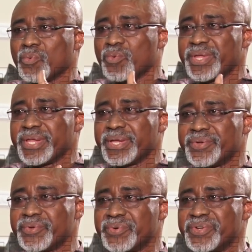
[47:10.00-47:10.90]
We
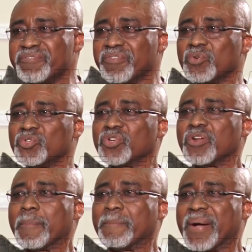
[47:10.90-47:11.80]
do
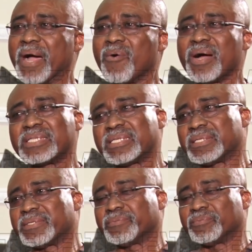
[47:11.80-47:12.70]
devolution of
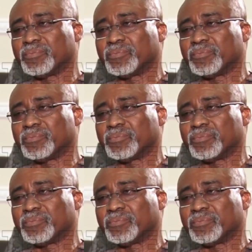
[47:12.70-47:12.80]
powers.